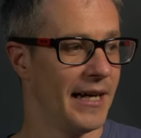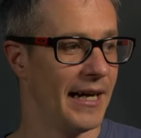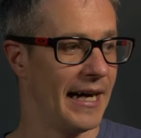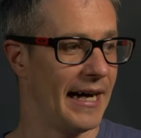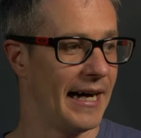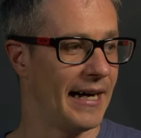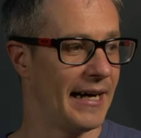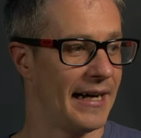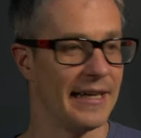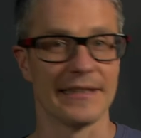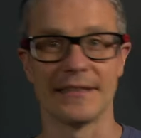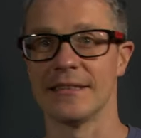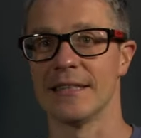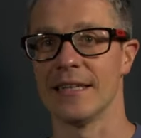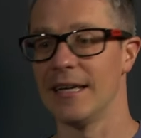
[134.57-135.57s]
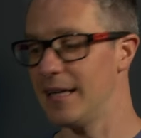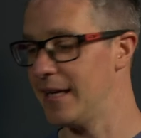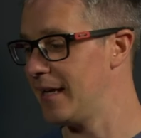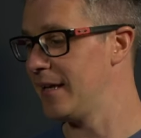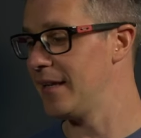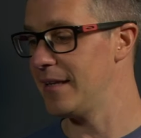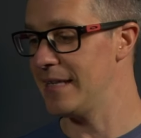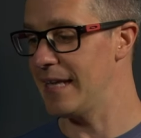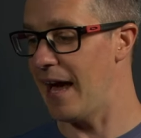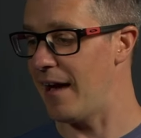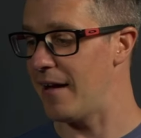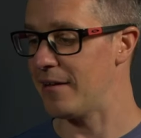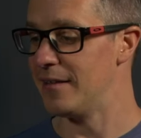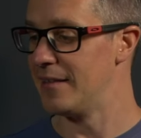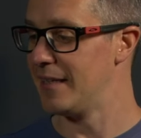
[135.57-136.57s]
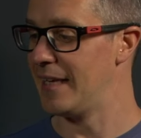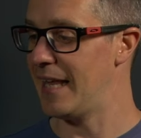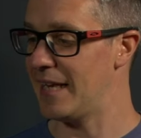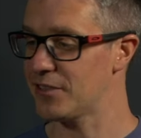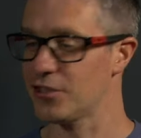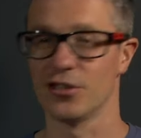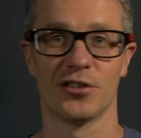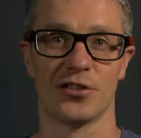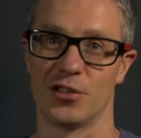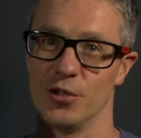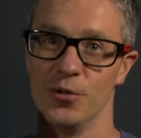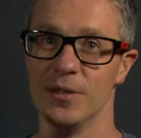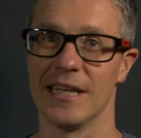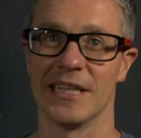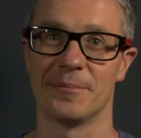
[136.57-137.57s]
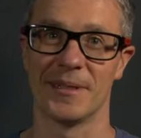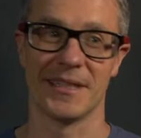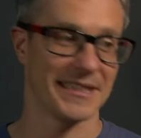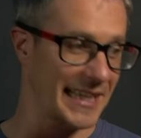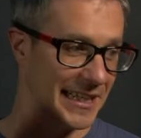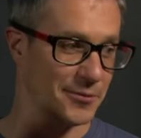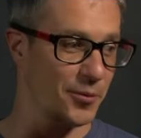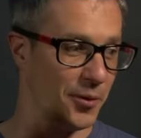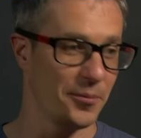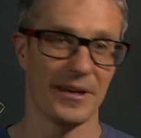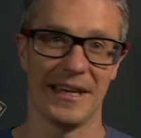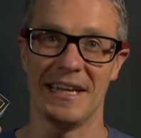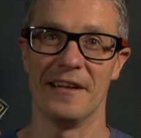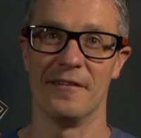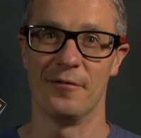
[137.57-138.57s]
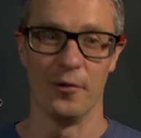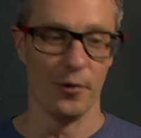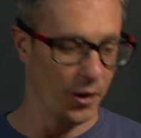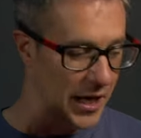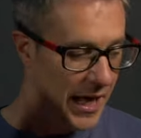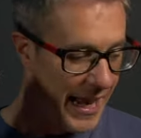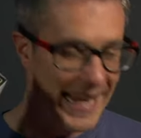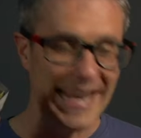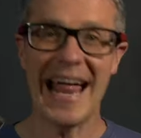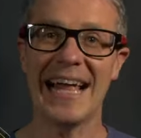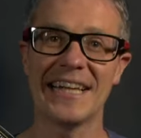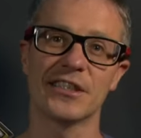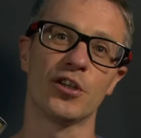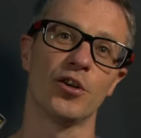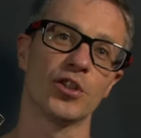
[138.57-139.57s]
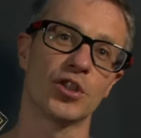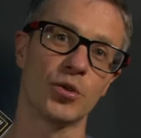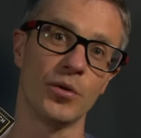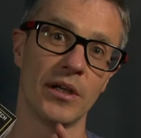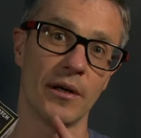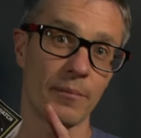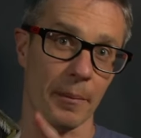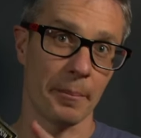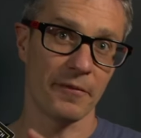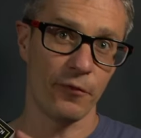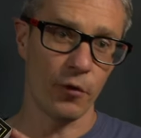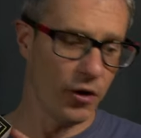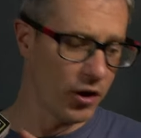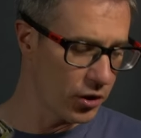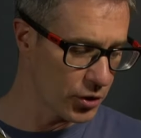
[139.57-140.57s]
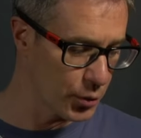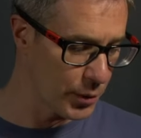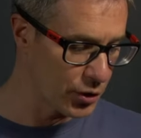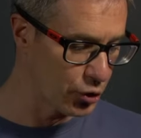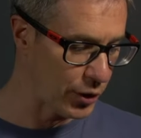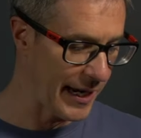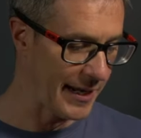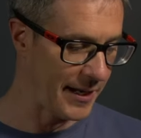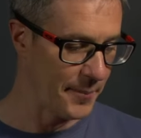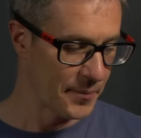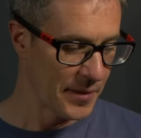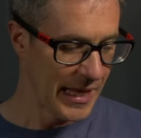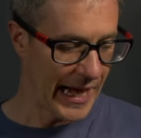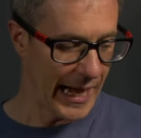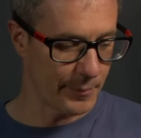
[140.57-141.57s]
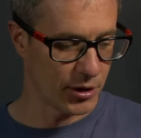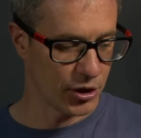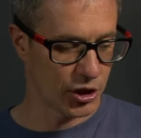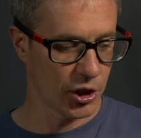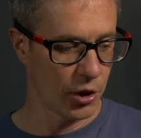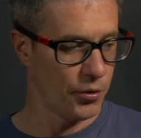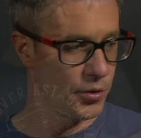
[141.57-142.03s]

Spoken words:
And let's just do this, because that's what we're here for. Let's cut to it. But before I cut to a trailer, I'm going to show